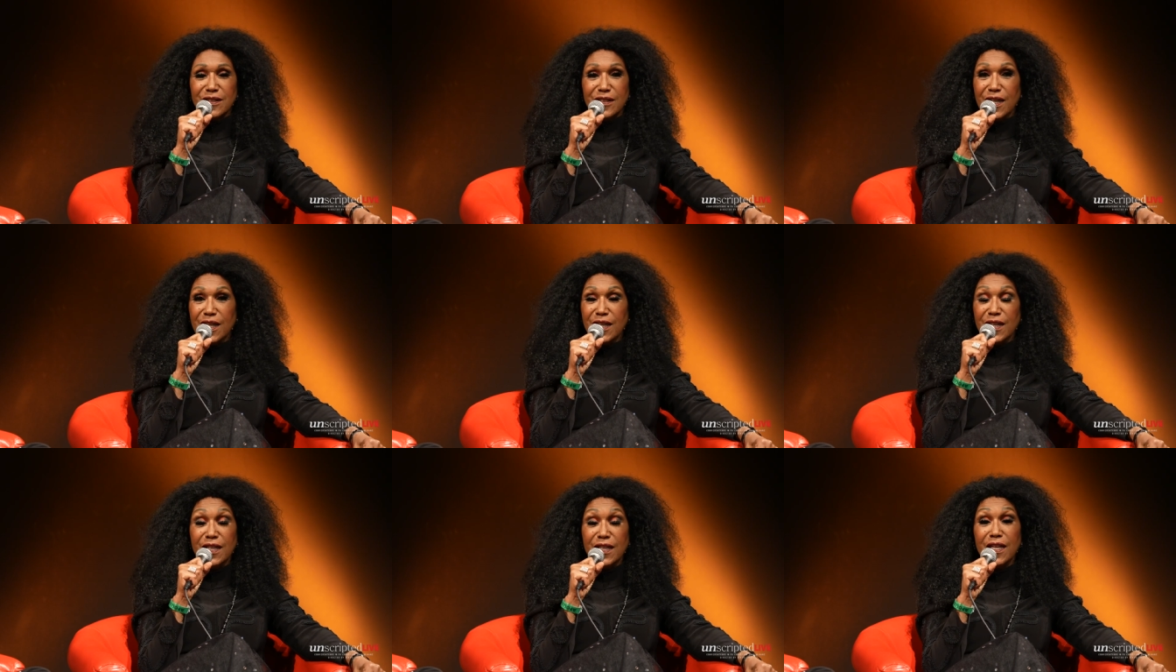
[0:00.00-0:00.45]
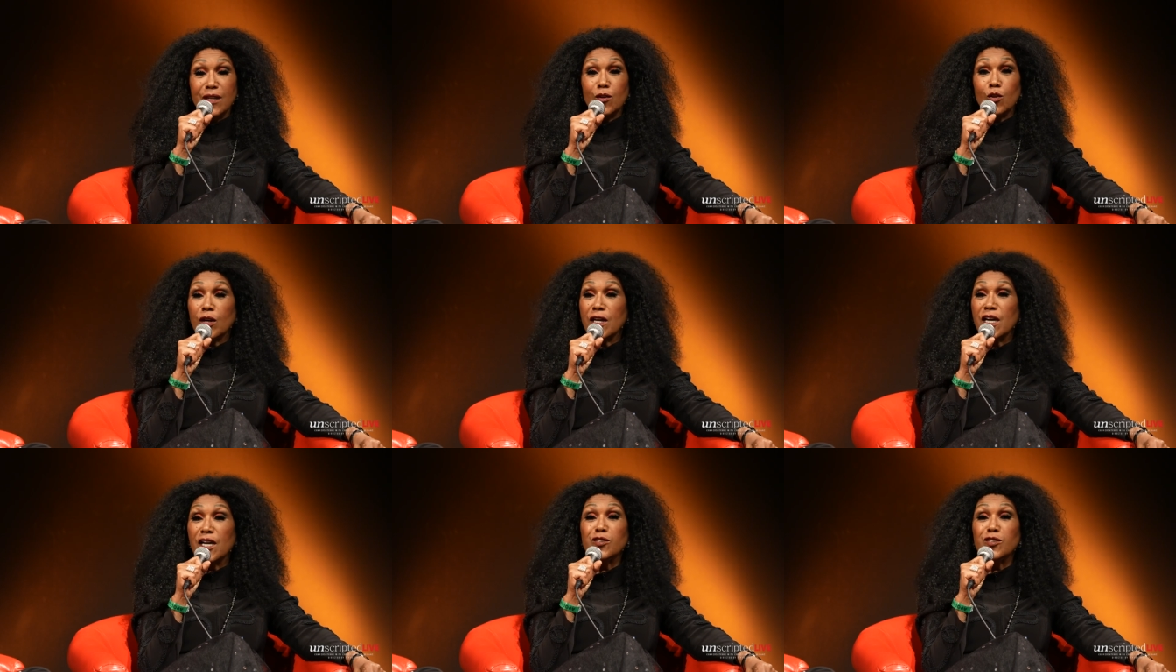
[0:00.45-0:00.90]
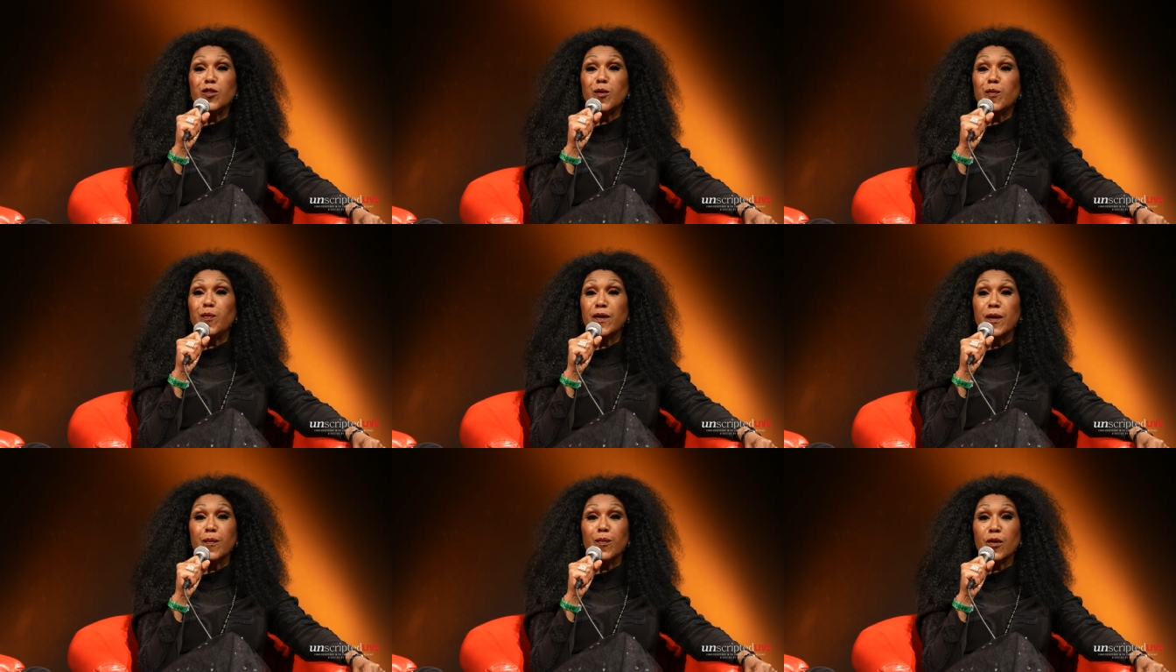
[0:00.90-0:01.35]
The country
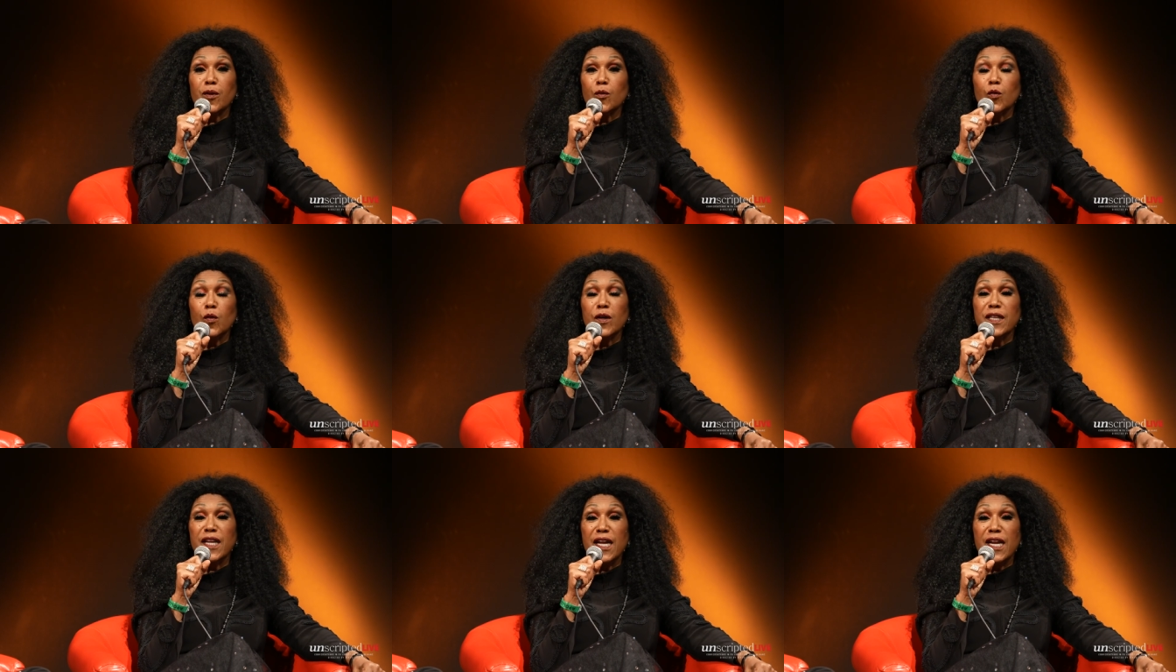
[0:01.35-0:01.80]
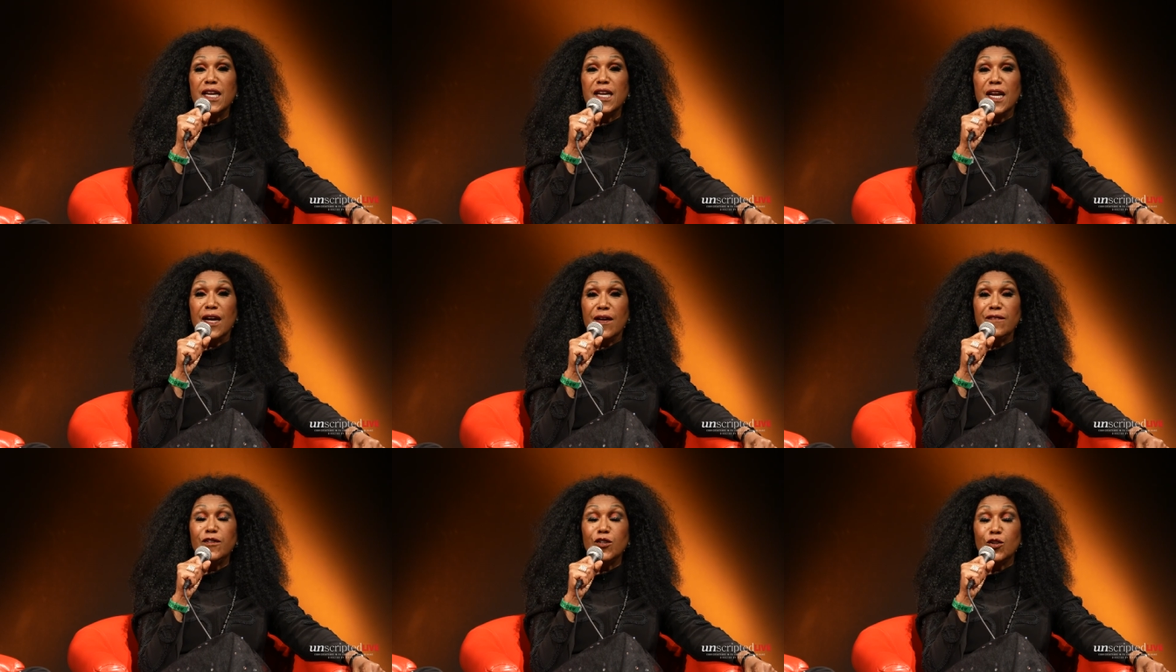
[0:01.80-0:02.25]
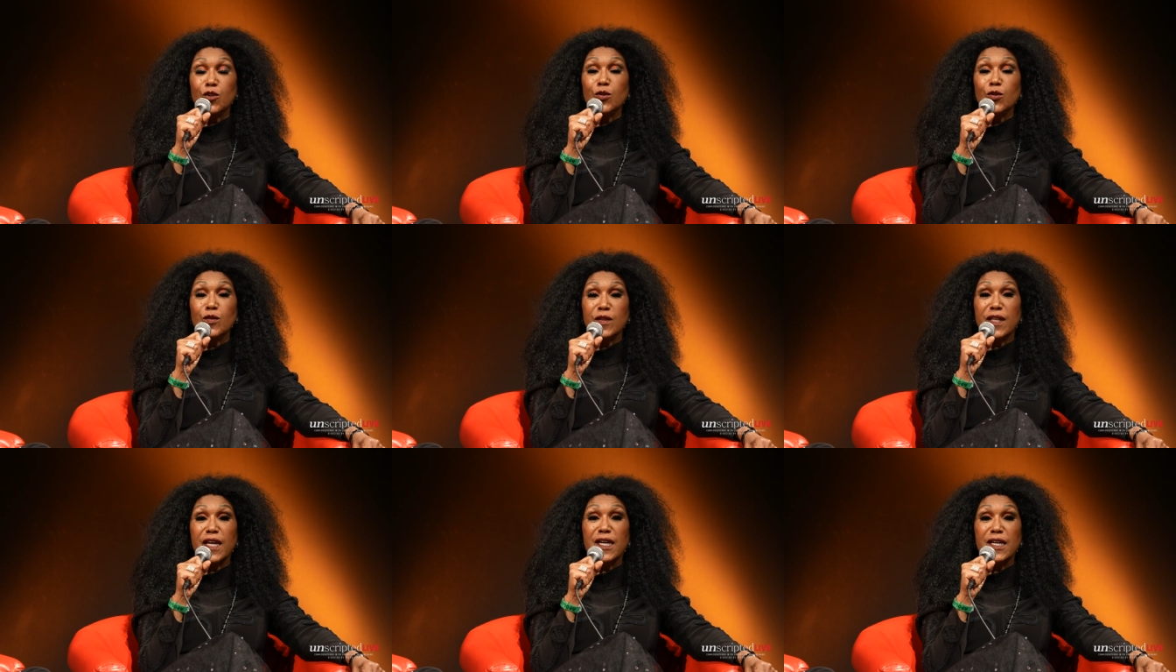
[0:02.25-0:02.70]
people, when they love
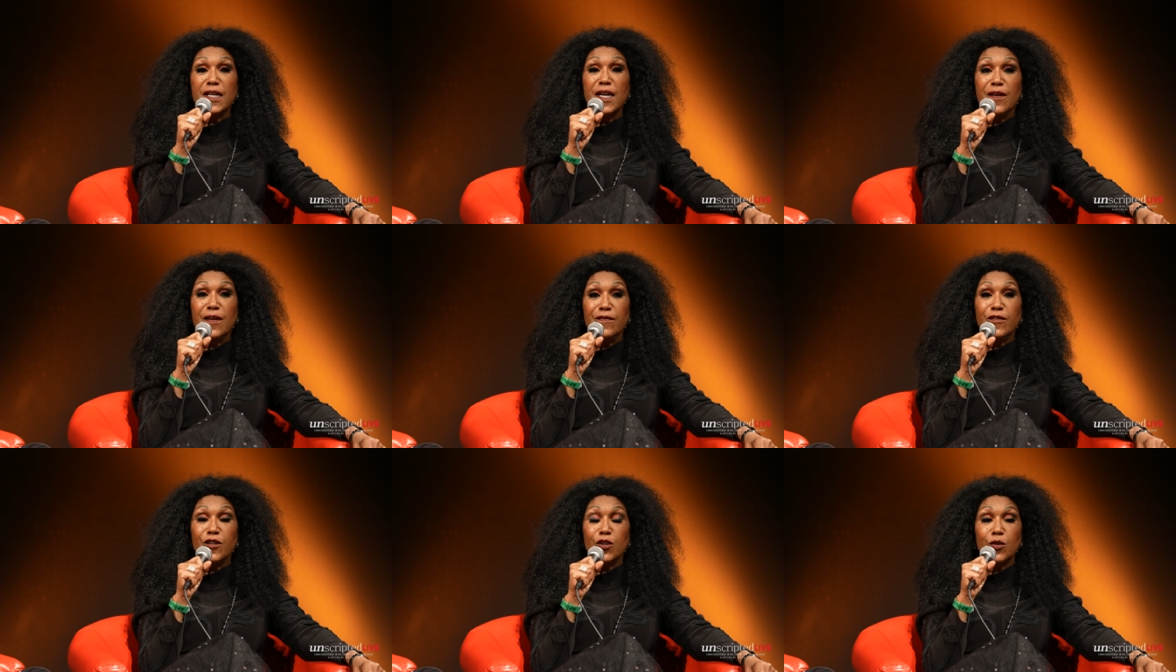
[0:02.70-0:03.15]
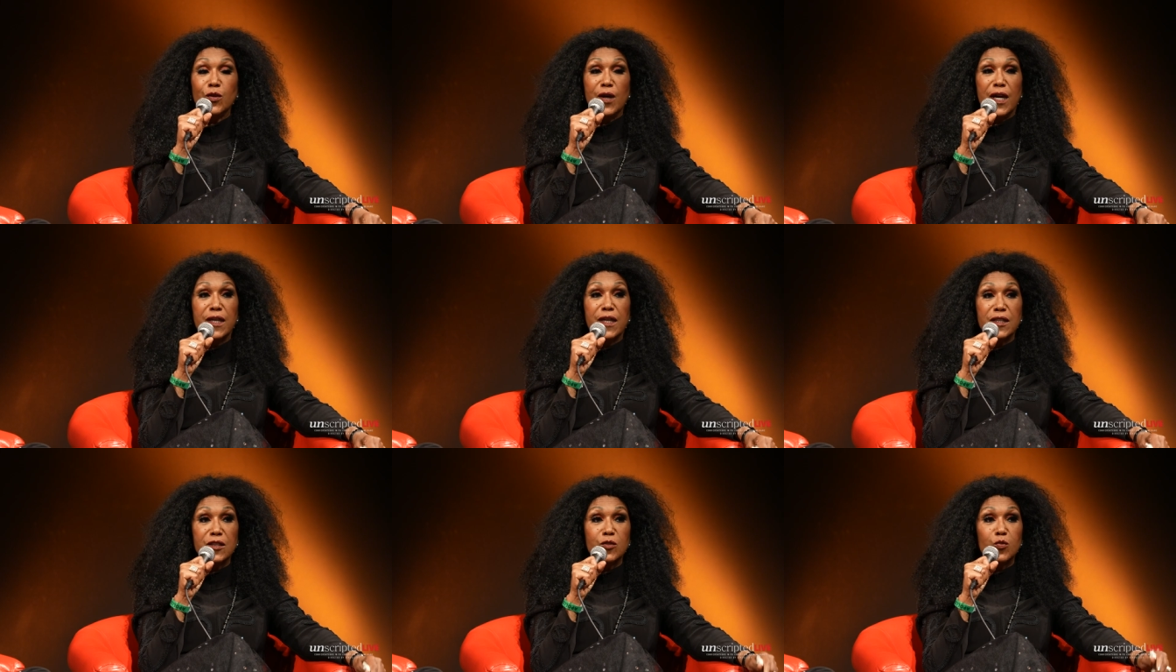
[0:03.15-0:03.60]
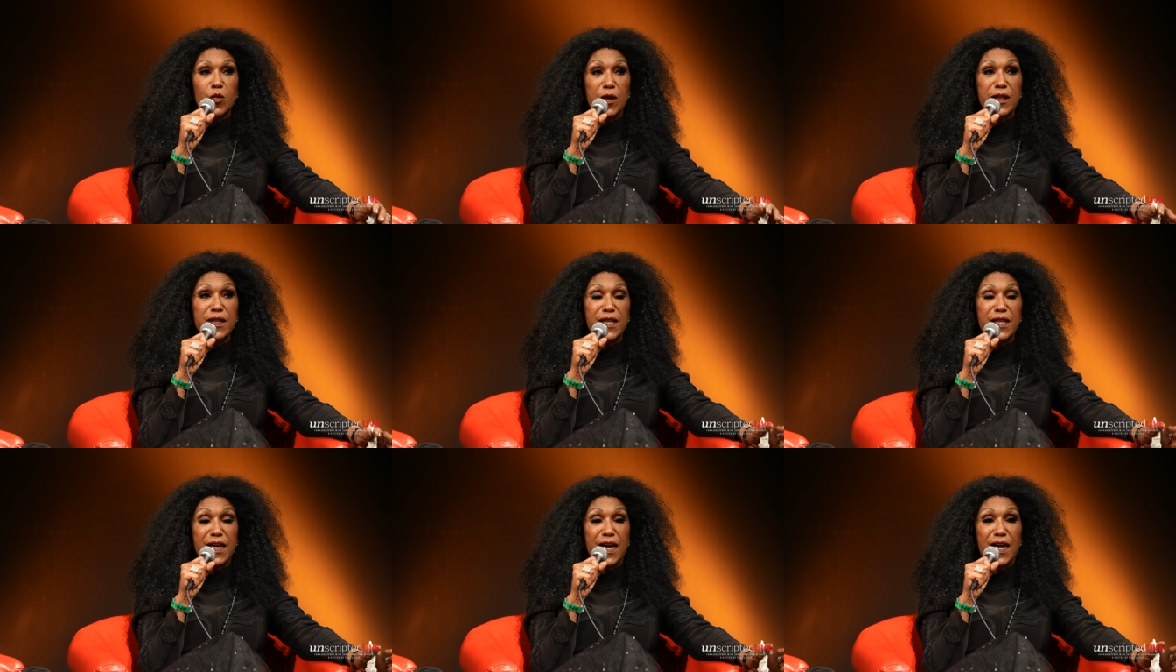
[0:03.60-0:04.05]
you, they love you. And there's
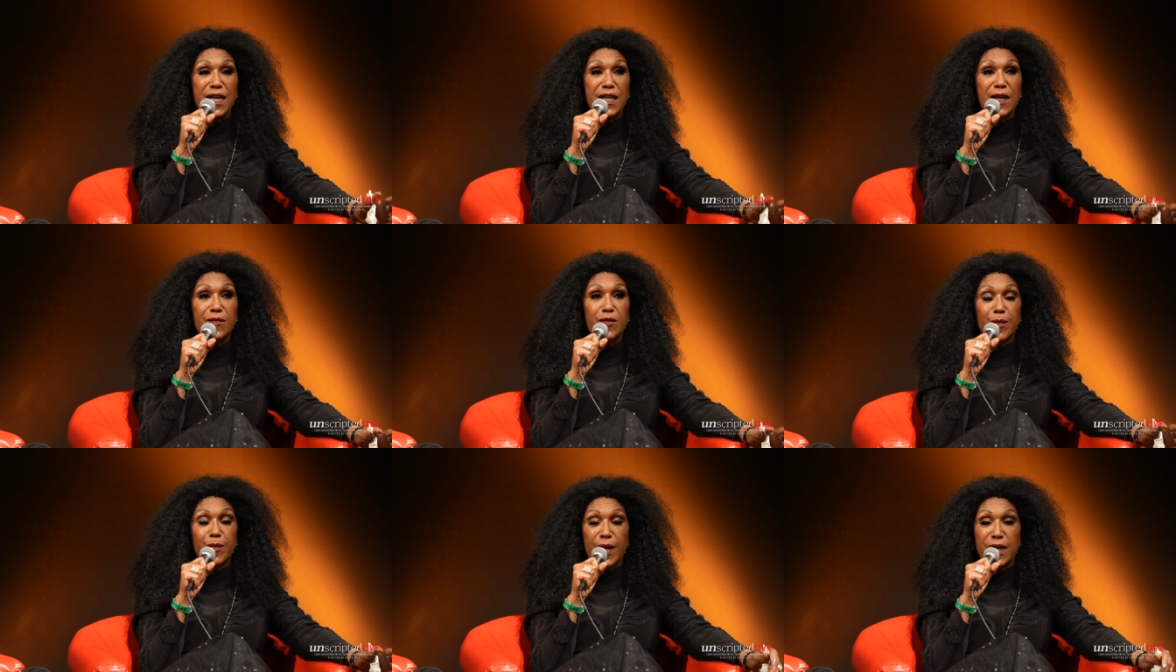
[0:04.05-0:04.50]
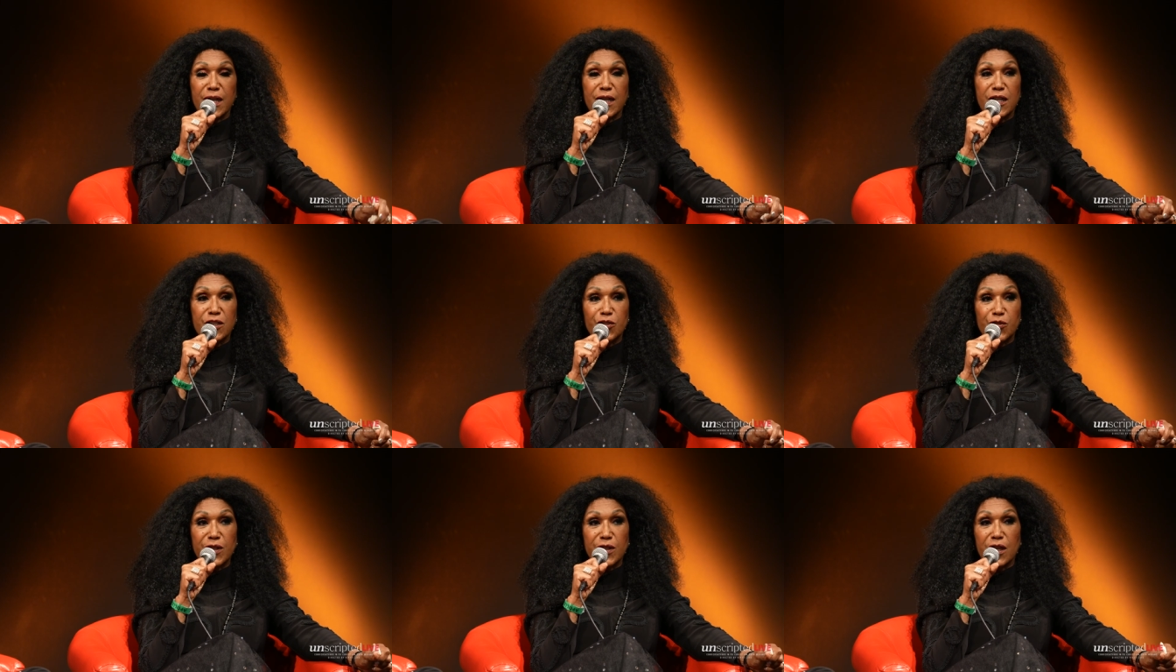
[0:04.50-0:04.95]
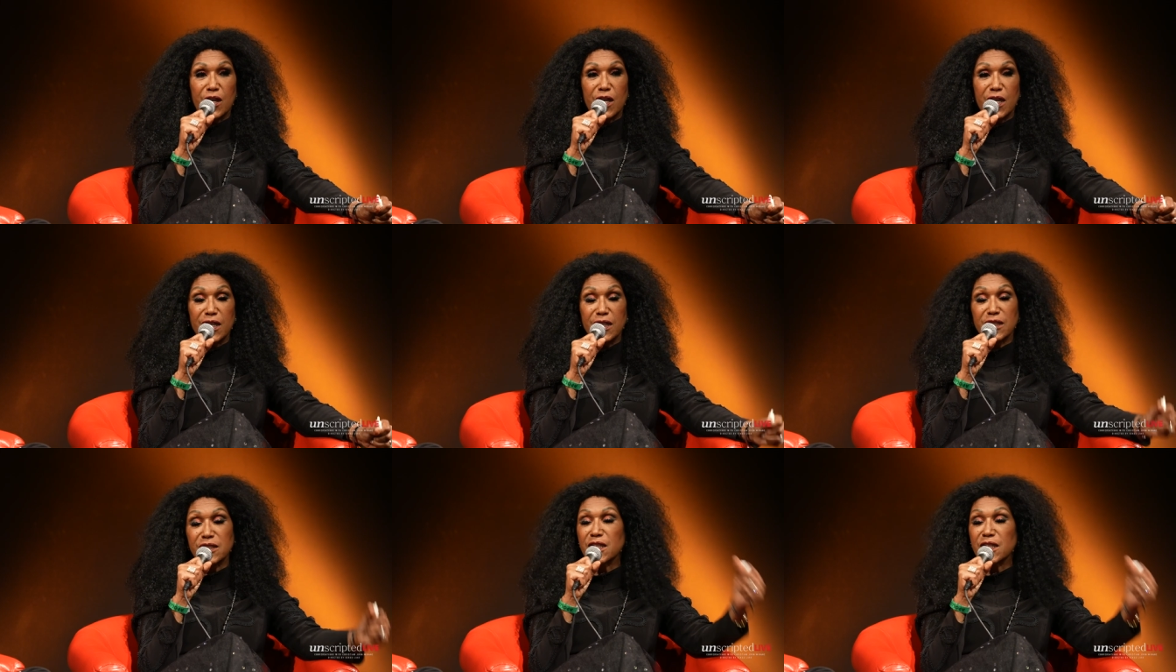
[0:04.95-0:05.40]
one thing I love about a country
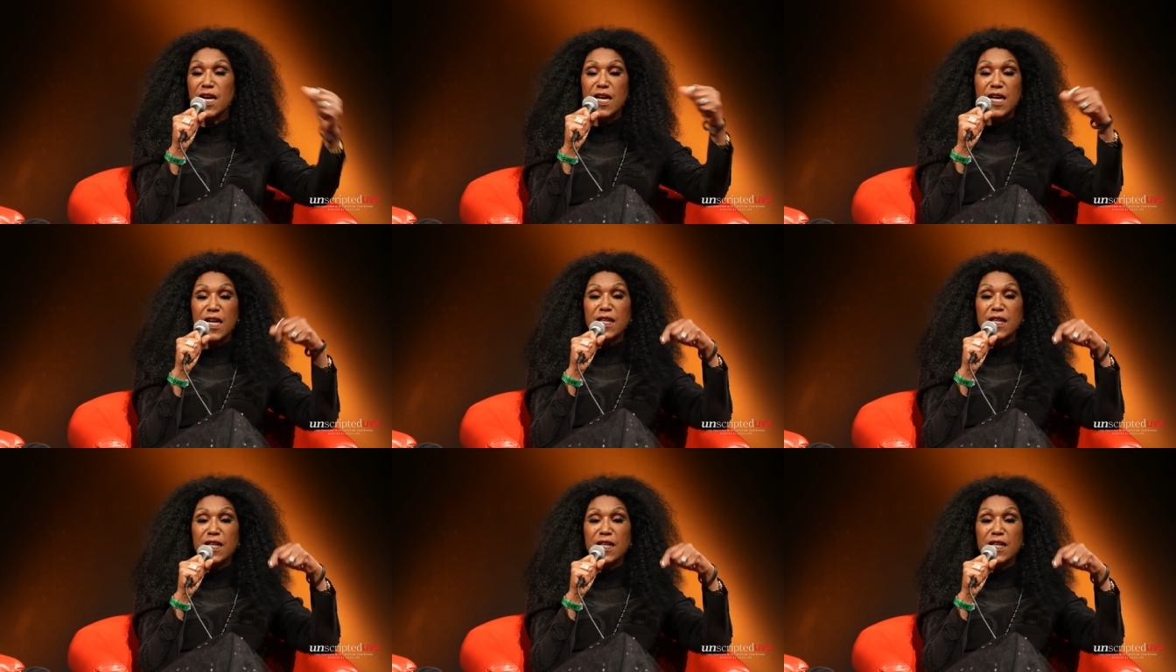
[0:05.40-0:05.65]
audience.